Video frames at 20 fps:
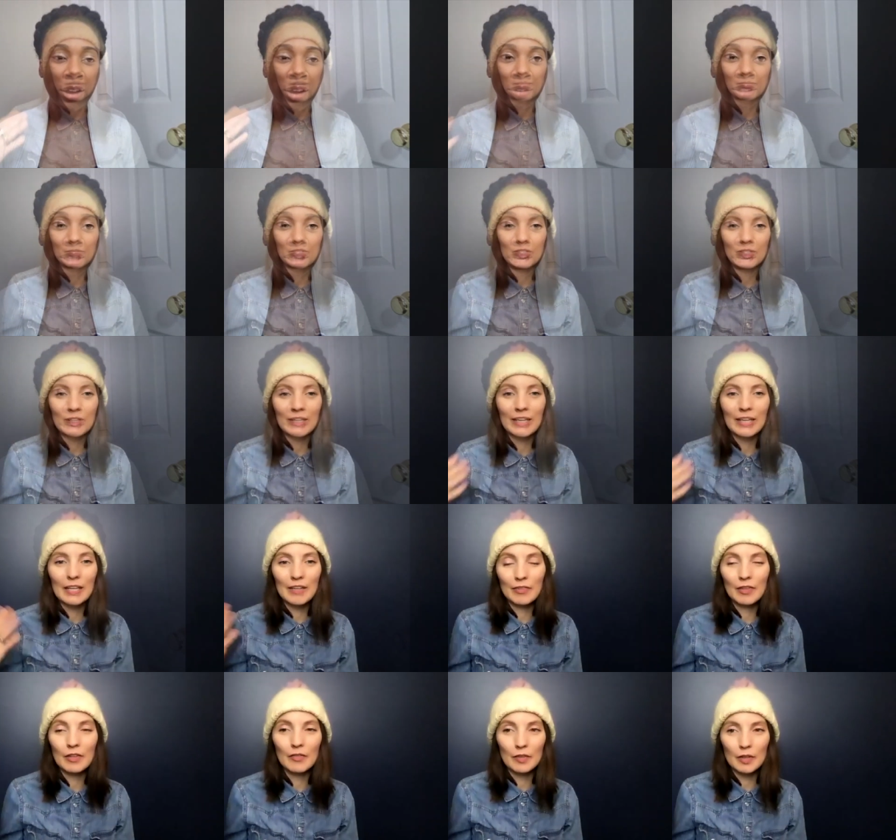I'm just trying to get a
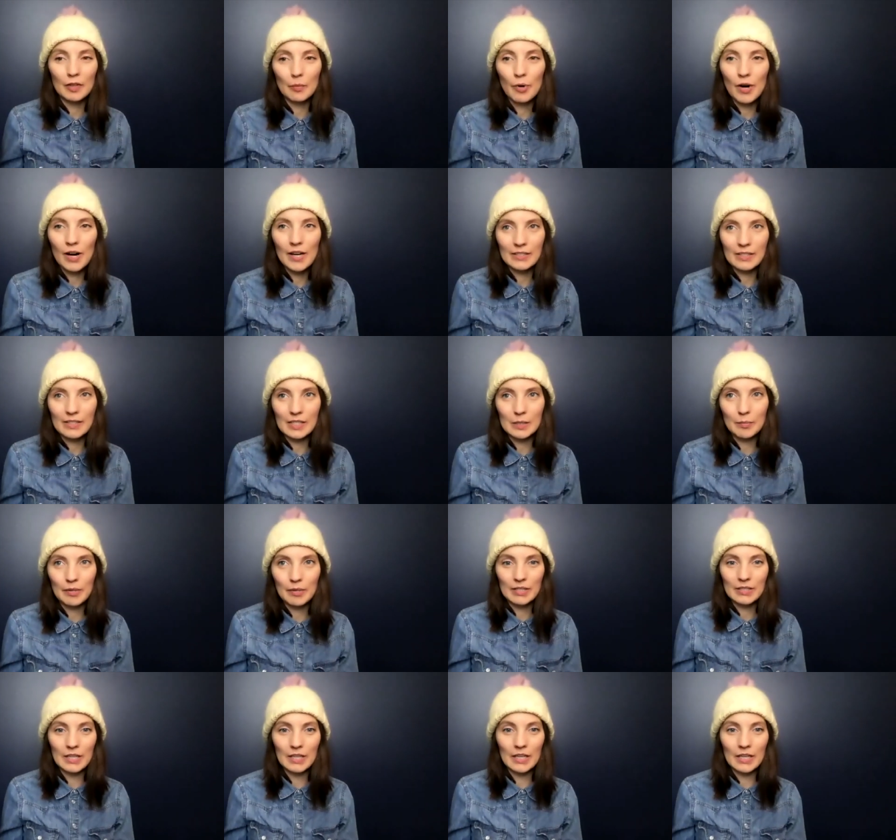feel for the process
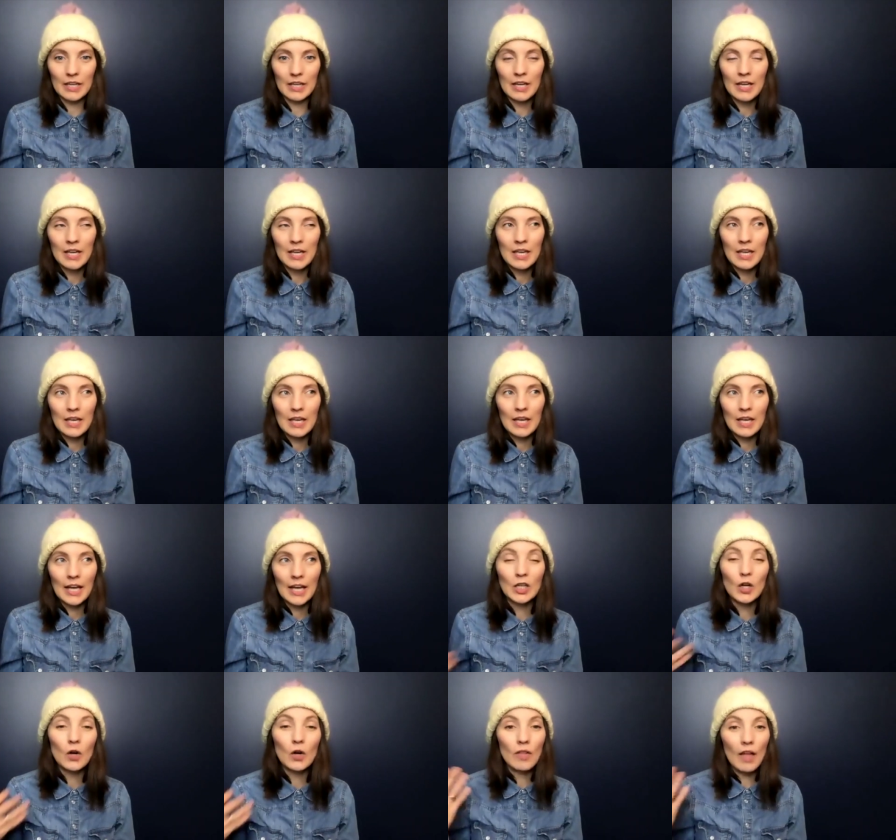because I I
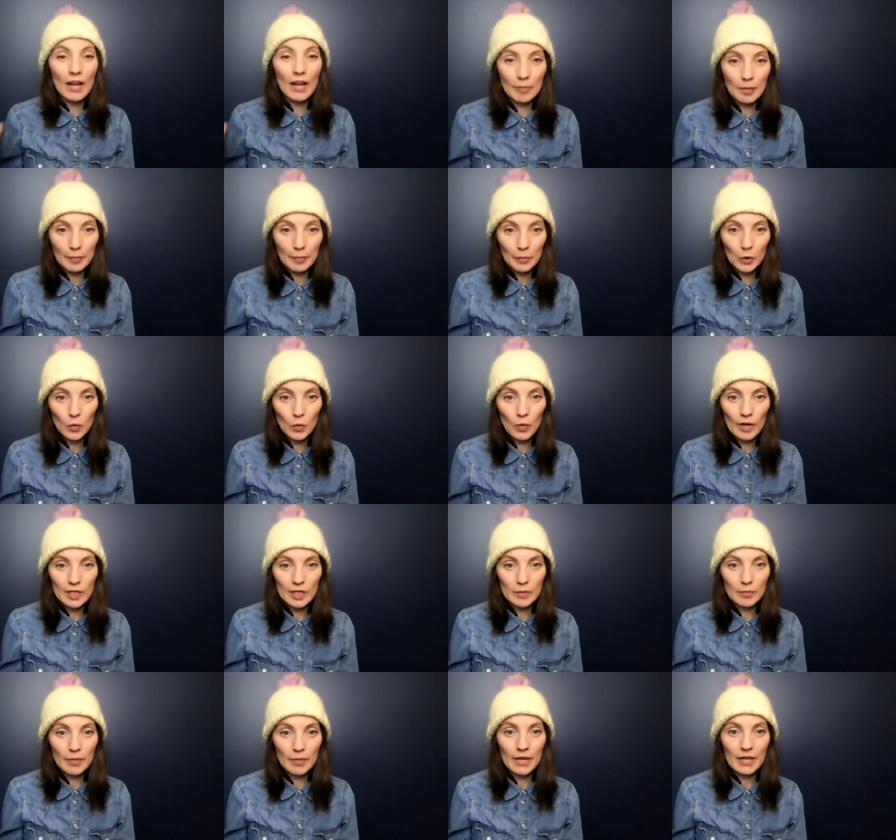know a lot of people who watch
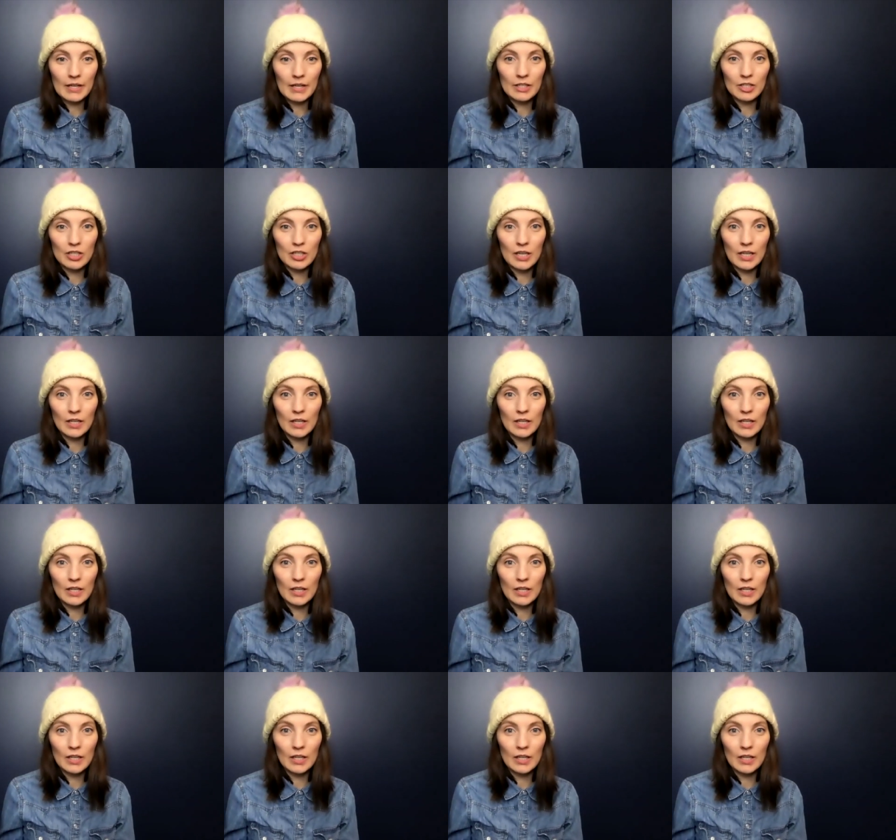my channel